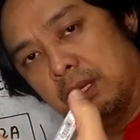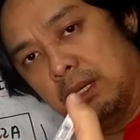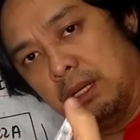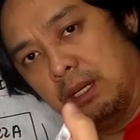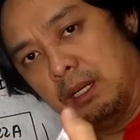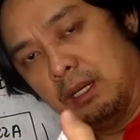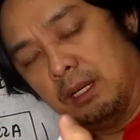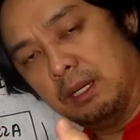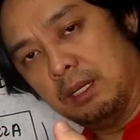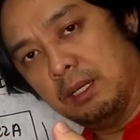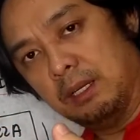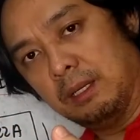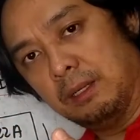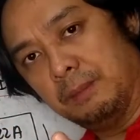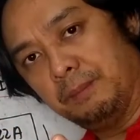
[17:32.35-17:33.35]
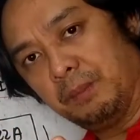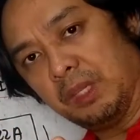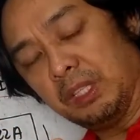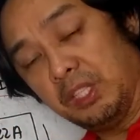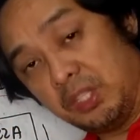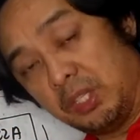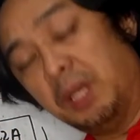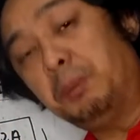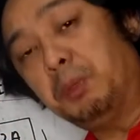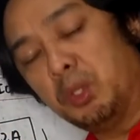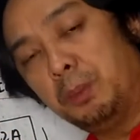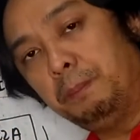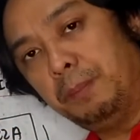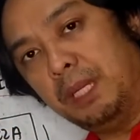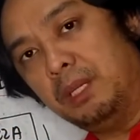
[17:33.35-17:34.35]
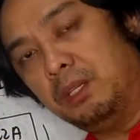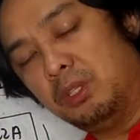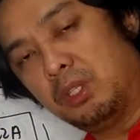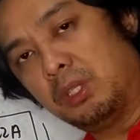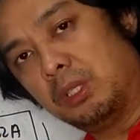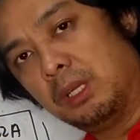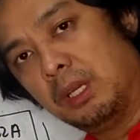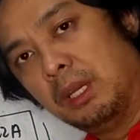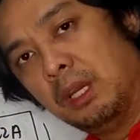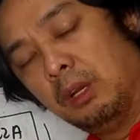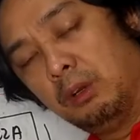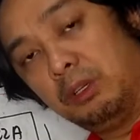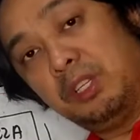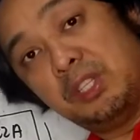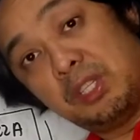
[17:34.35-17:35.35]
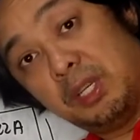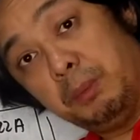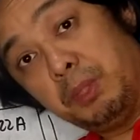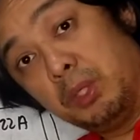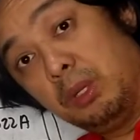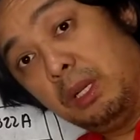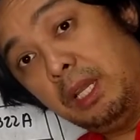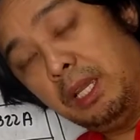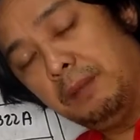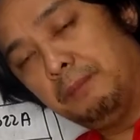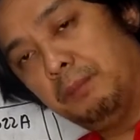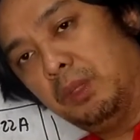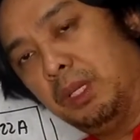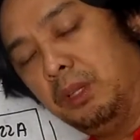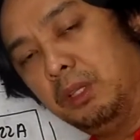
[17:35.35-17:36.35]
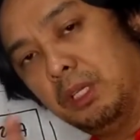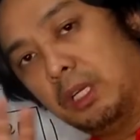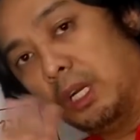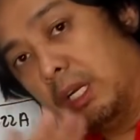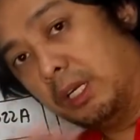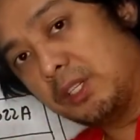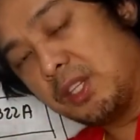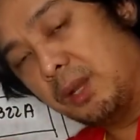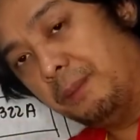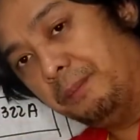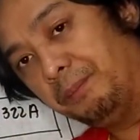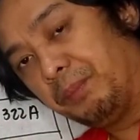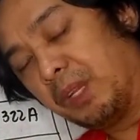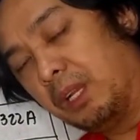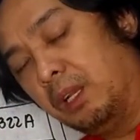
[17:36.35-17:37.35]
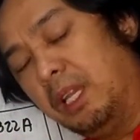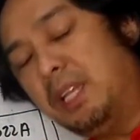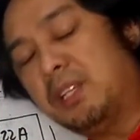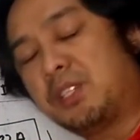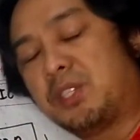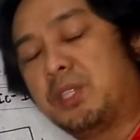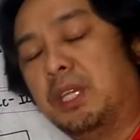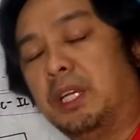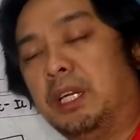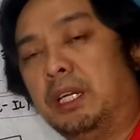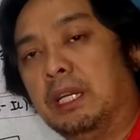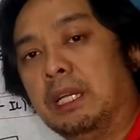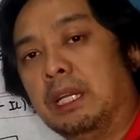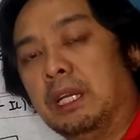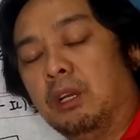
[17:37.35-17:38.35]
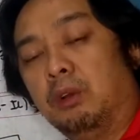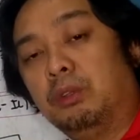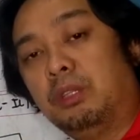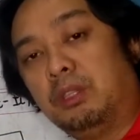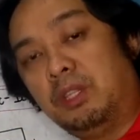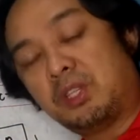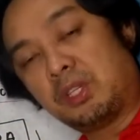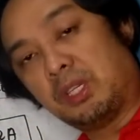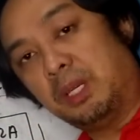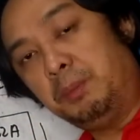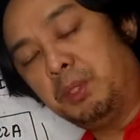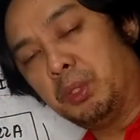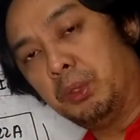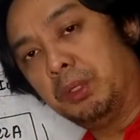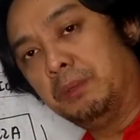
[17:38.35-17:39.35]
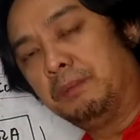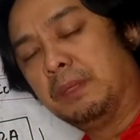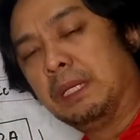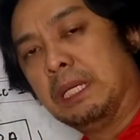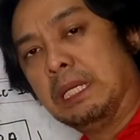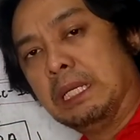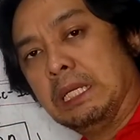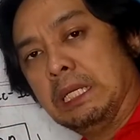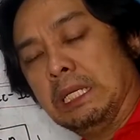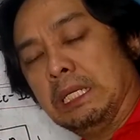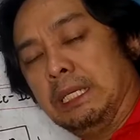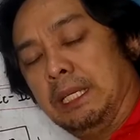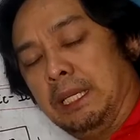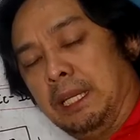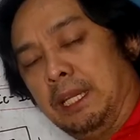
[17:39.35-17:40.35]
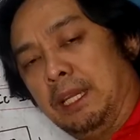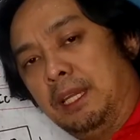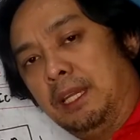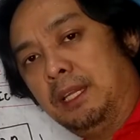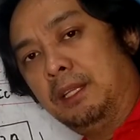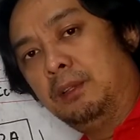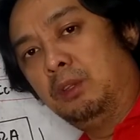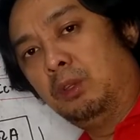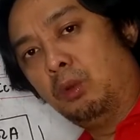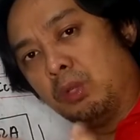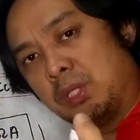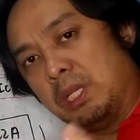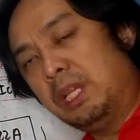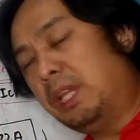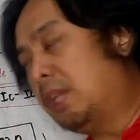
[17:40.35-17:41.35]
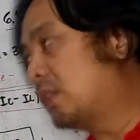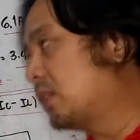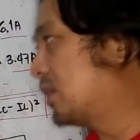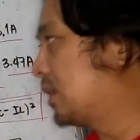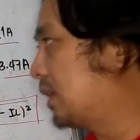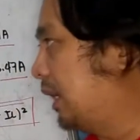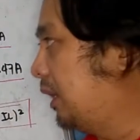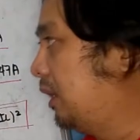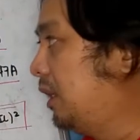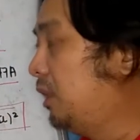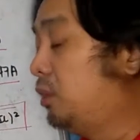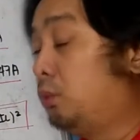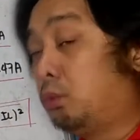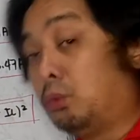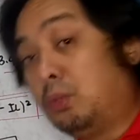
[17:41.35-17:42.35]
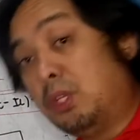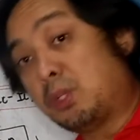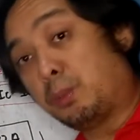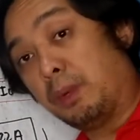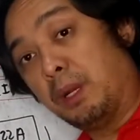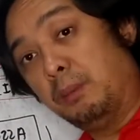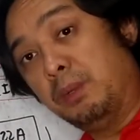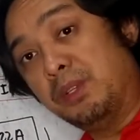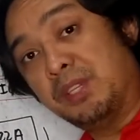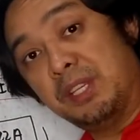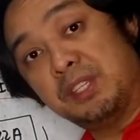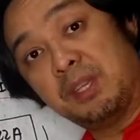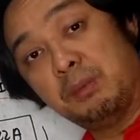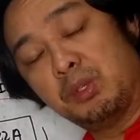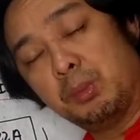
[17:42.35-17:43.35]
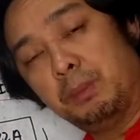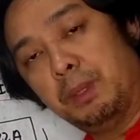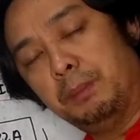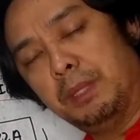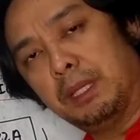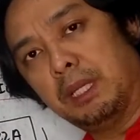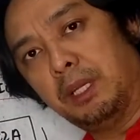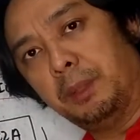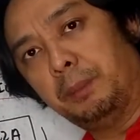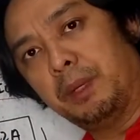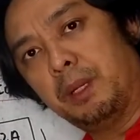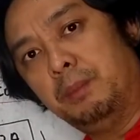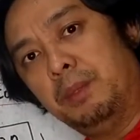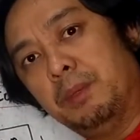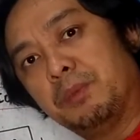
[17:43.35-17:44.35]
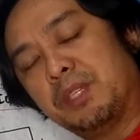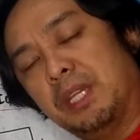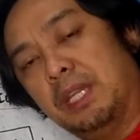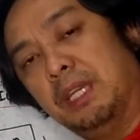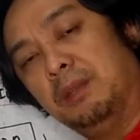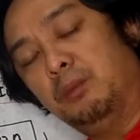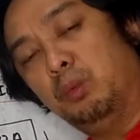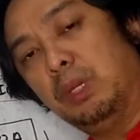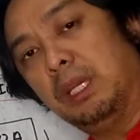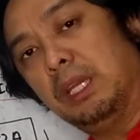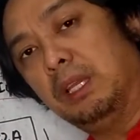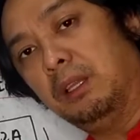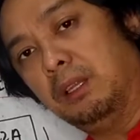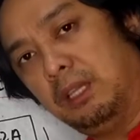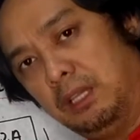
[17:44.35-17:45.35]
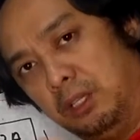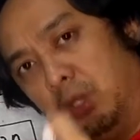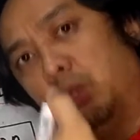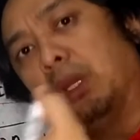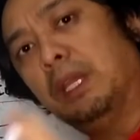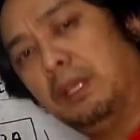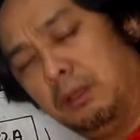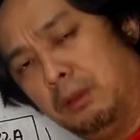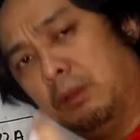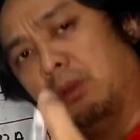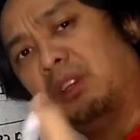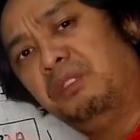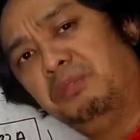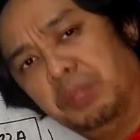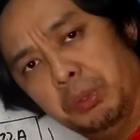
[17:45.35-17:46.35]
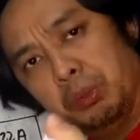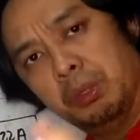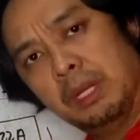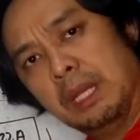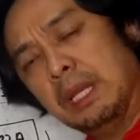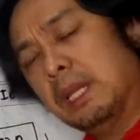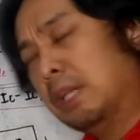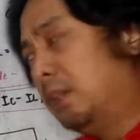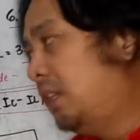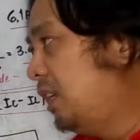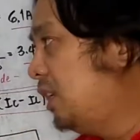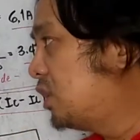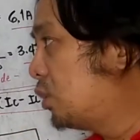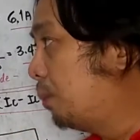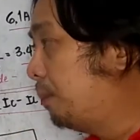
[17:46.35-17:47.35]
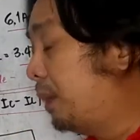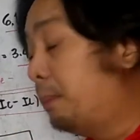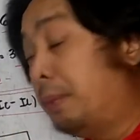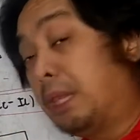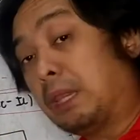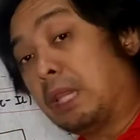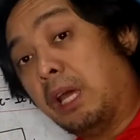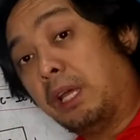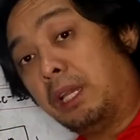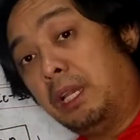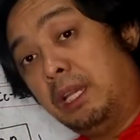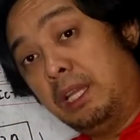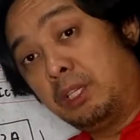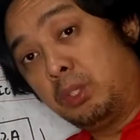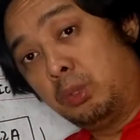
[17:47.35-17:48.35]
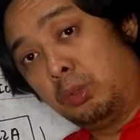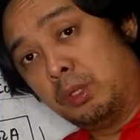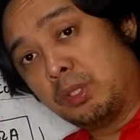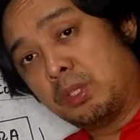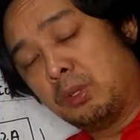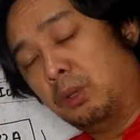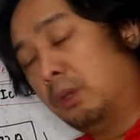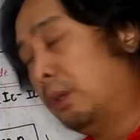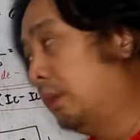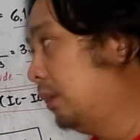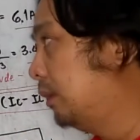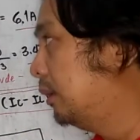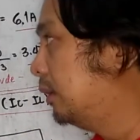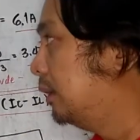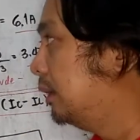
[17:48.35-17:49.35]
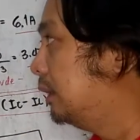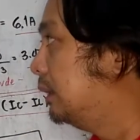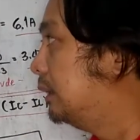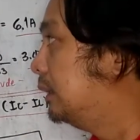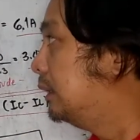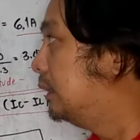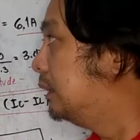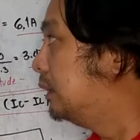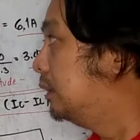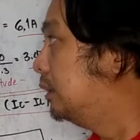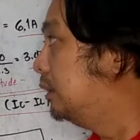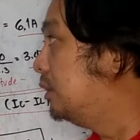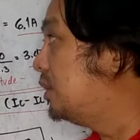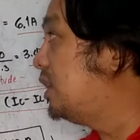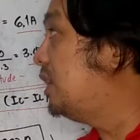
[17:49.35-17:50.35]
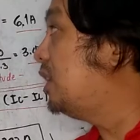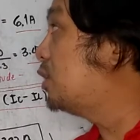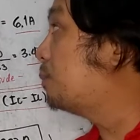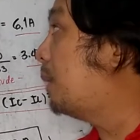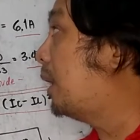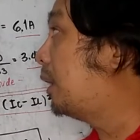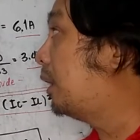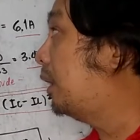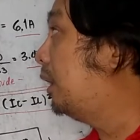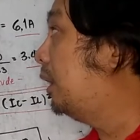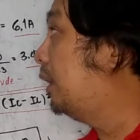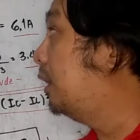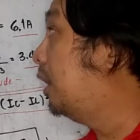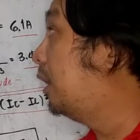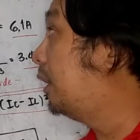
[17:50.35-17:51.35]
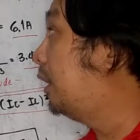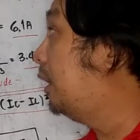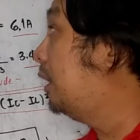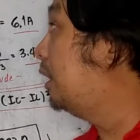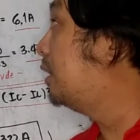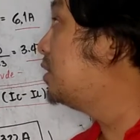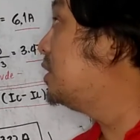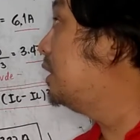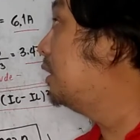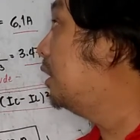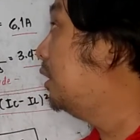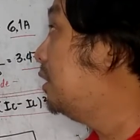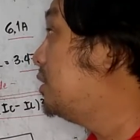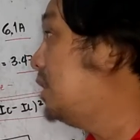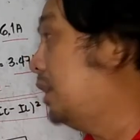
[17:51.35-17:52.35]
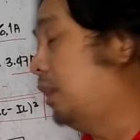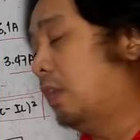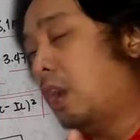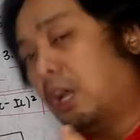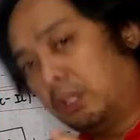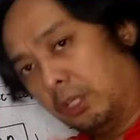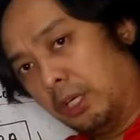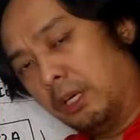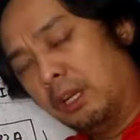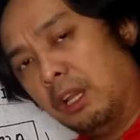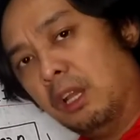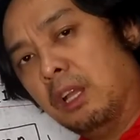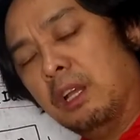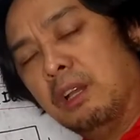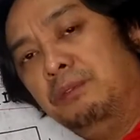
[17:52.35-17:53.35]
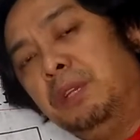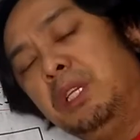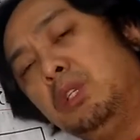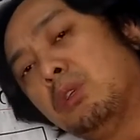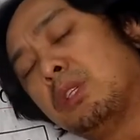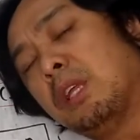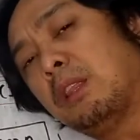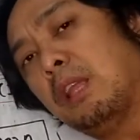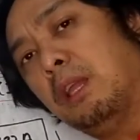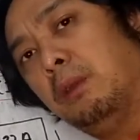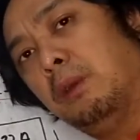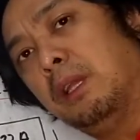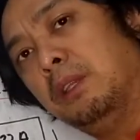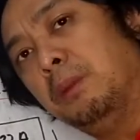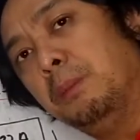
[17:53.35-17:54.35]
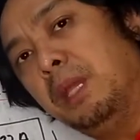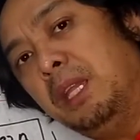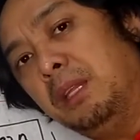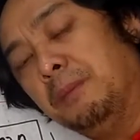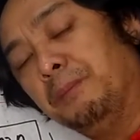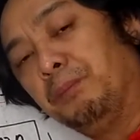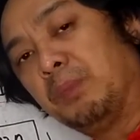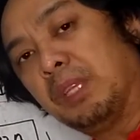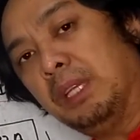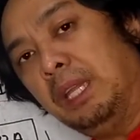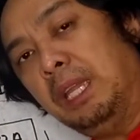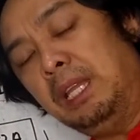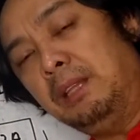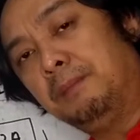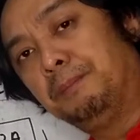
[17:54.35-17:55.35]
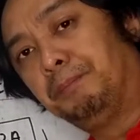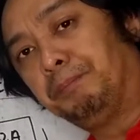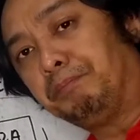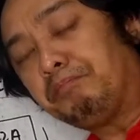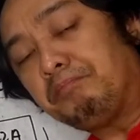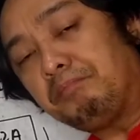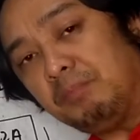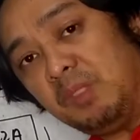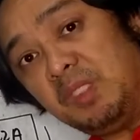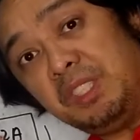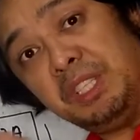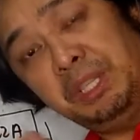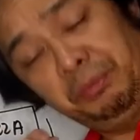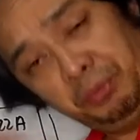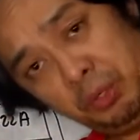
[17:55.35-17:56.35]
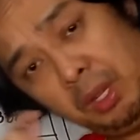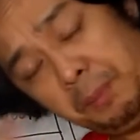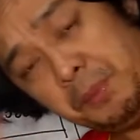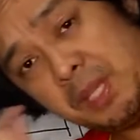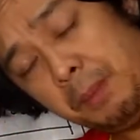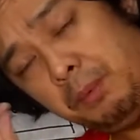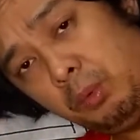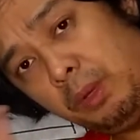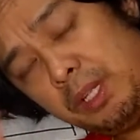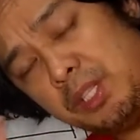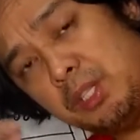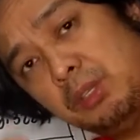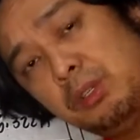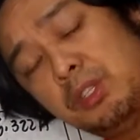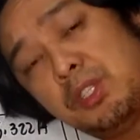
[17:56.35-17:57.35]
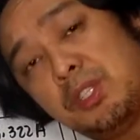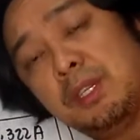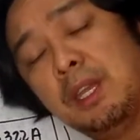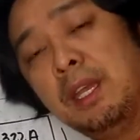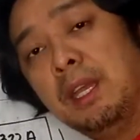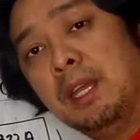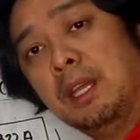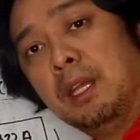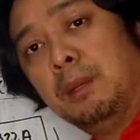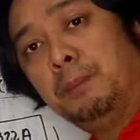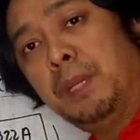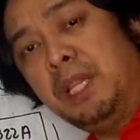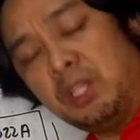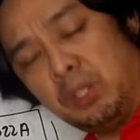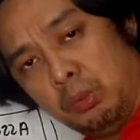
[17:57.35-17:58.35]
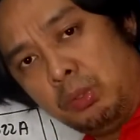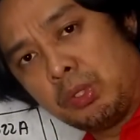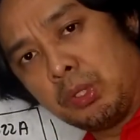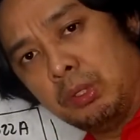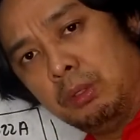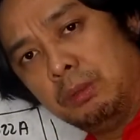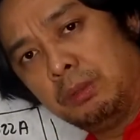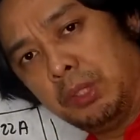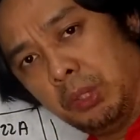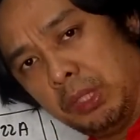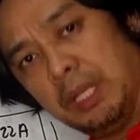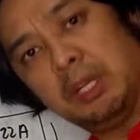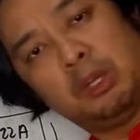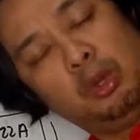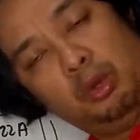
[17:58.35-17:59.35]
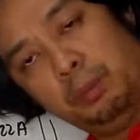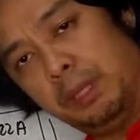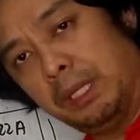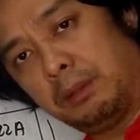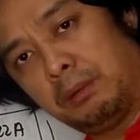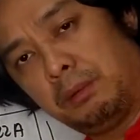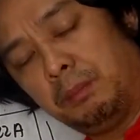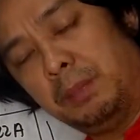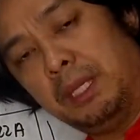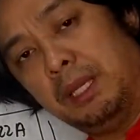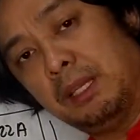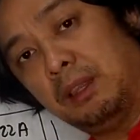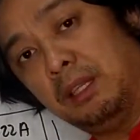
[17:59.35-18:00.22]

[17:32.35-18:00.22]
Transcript: uh, description page or description link and there are some links there on the description and those links can lead you to these problems and some supplementary problems and we can and you can review the supplementary lectures on uh, on series parallel RL RC and RLC and other videos that I already made and if you have some questions please do so you can comment me at